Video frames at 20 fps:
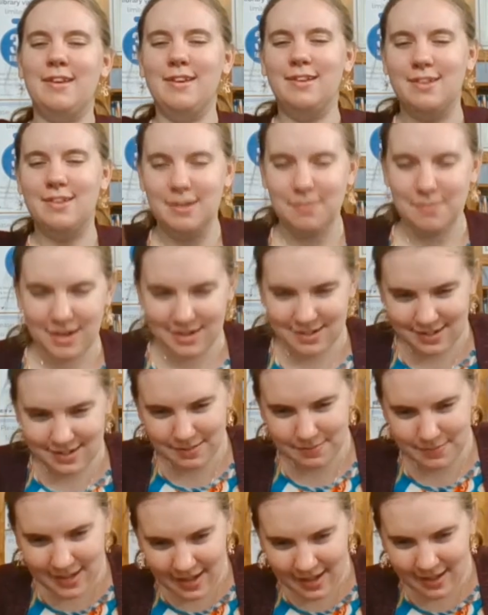and he marched
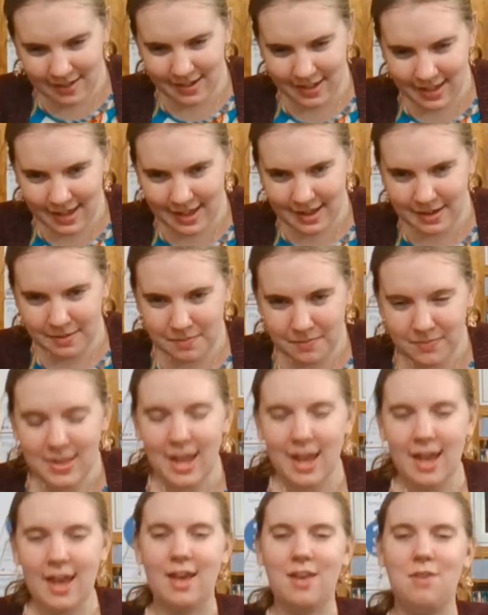them down again.
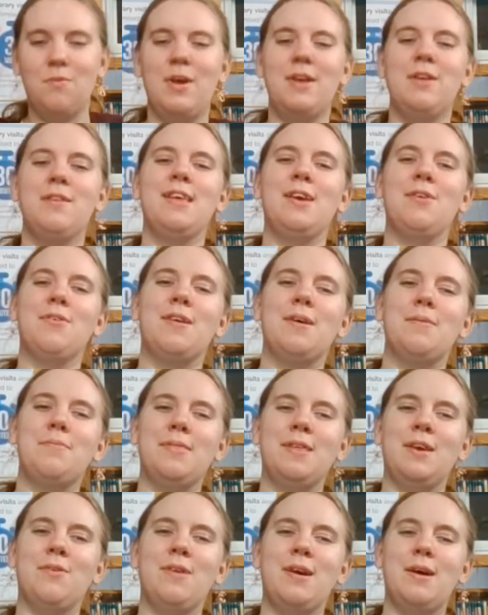And when they were up,
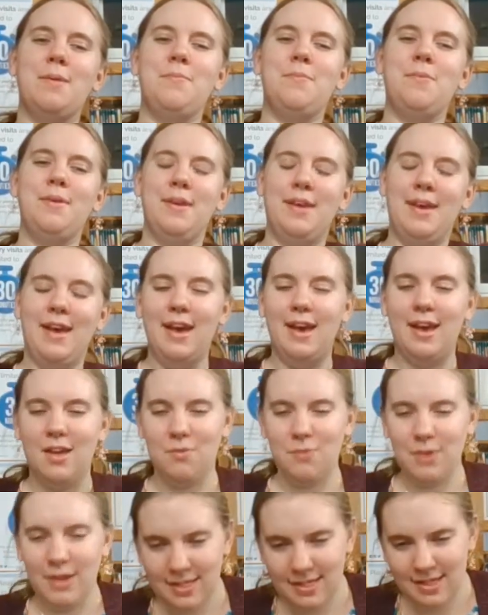they were up. And
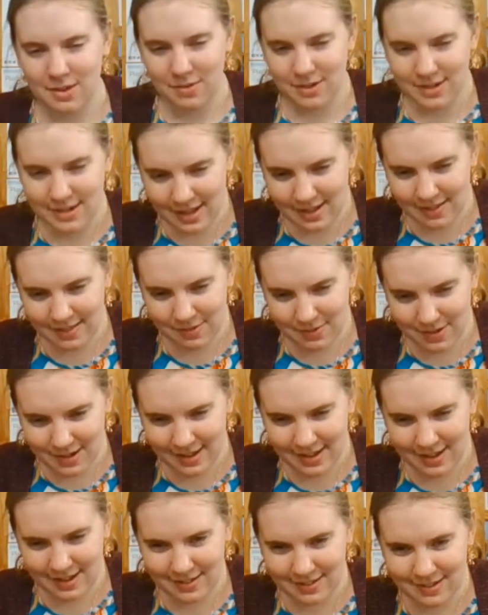when they were down, they were
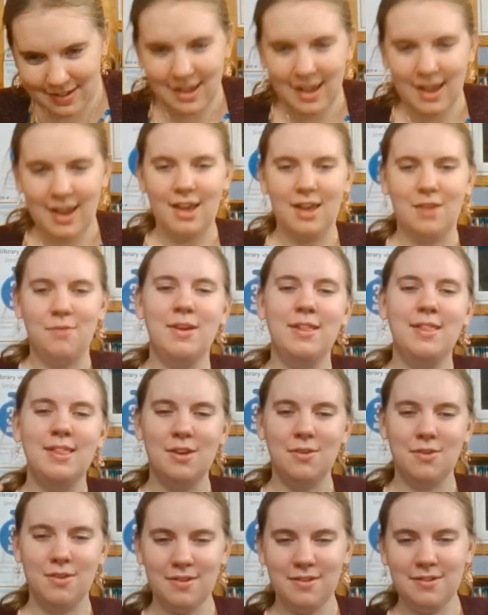down. And when they
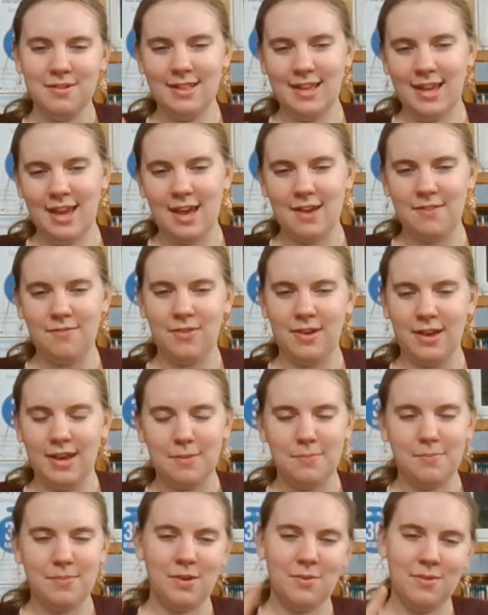were only halfway
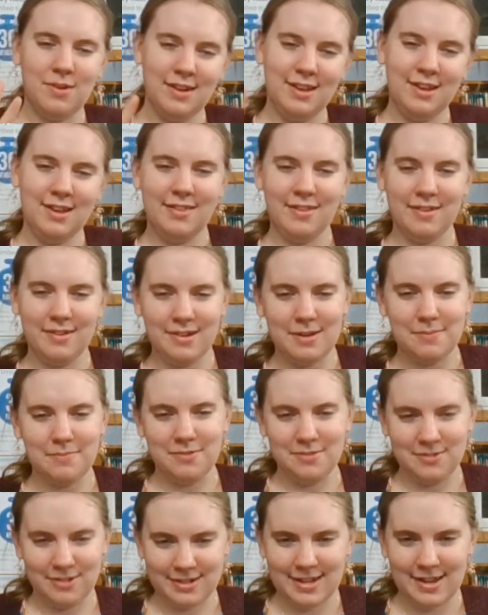up, they were neither up
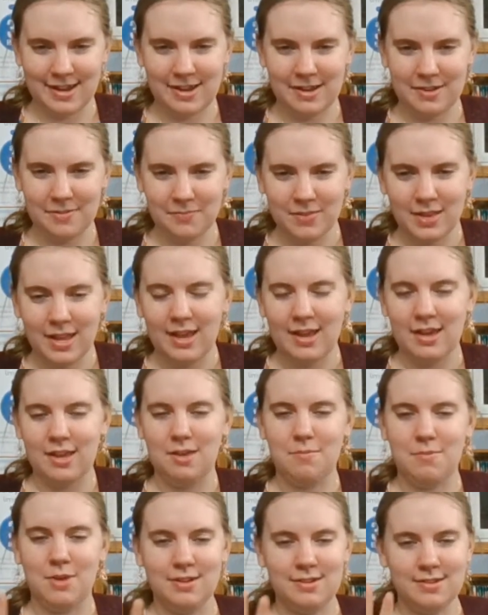nor down. He
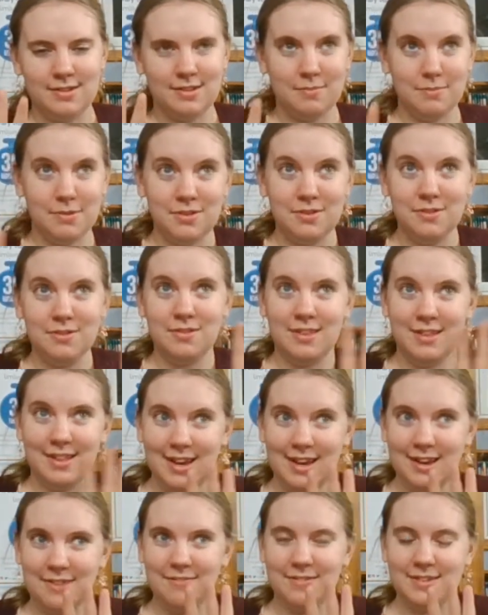marched them to the
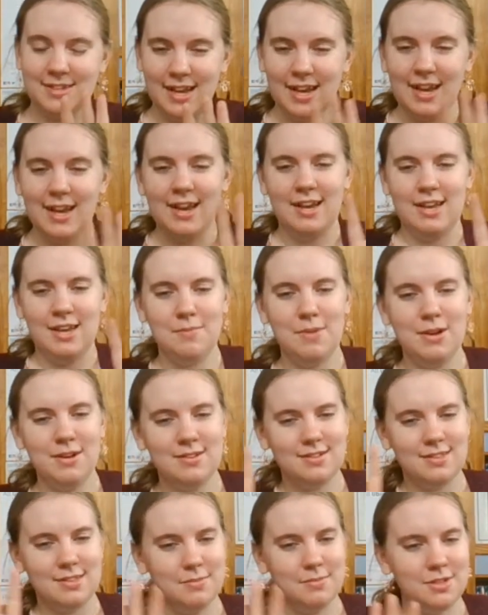left. He
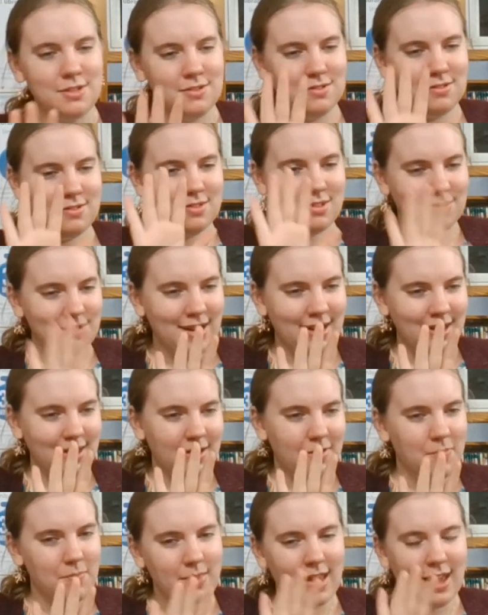marched them to the right.
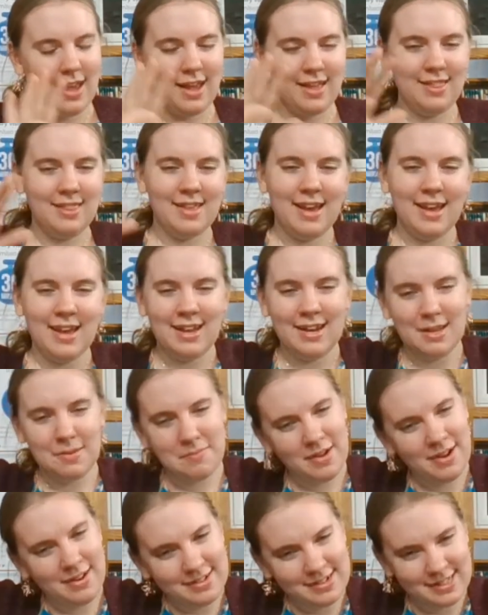And then he
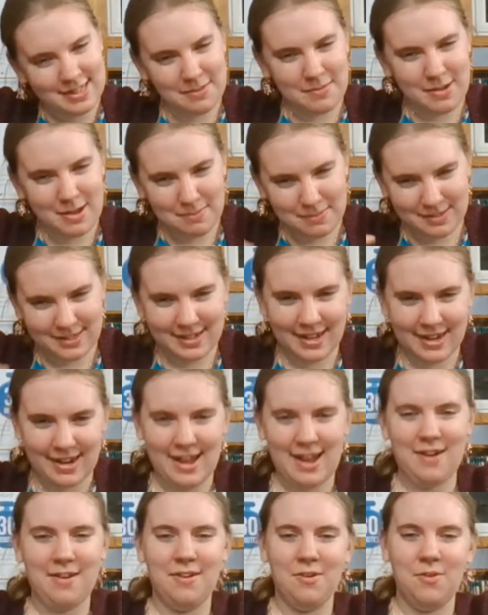marched them upside
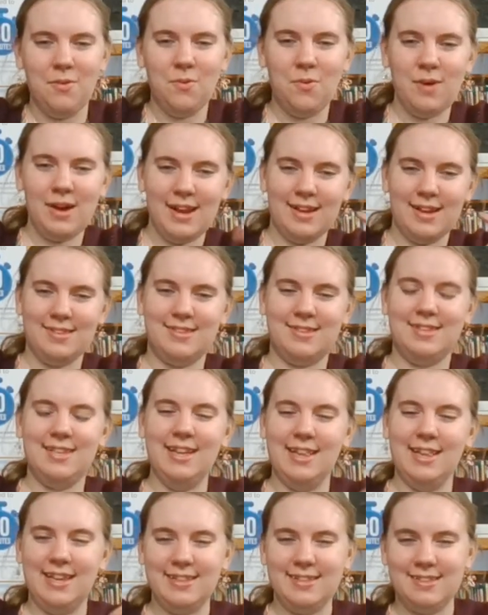down. Oh, what a
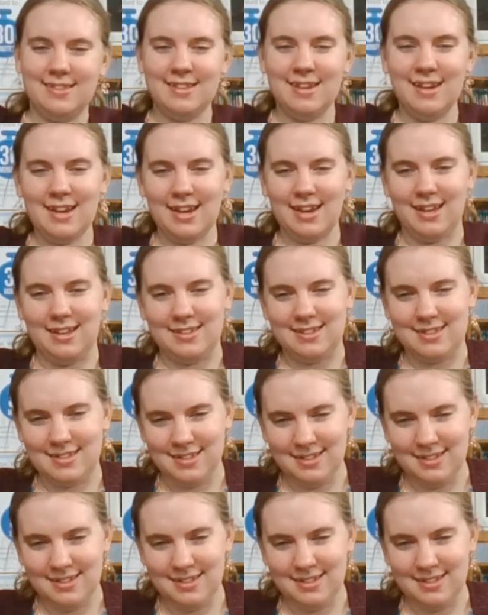silly sight!